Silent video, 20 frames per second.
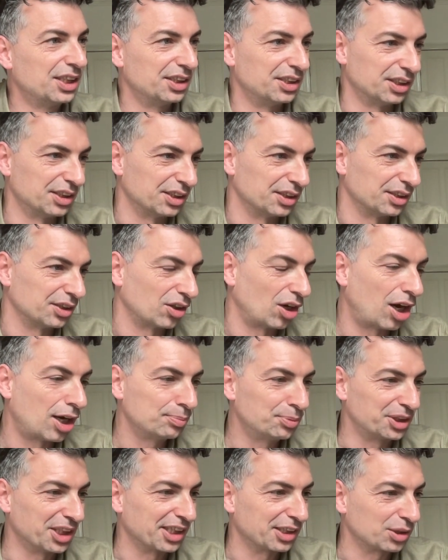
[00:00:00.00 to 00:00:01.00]
the
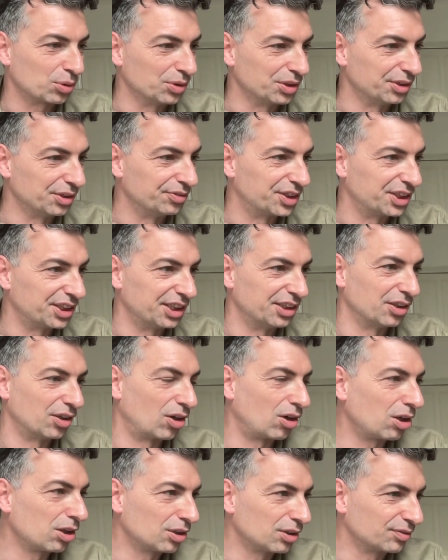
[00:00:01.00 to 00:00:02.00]
Objkt, which you've seen
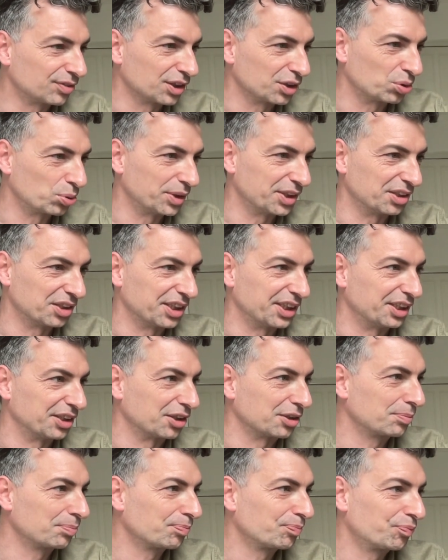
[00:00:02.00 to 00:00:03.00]
all over Twitter
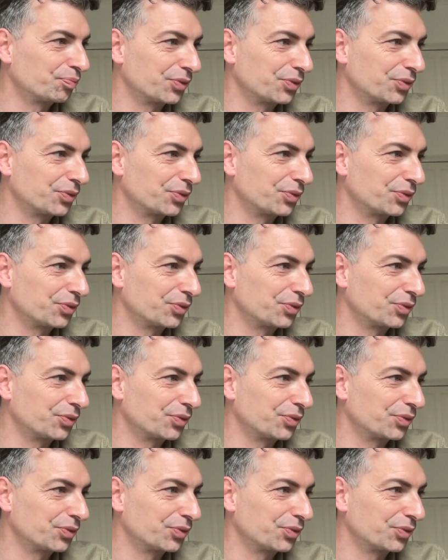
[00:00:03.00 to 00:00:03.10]
here.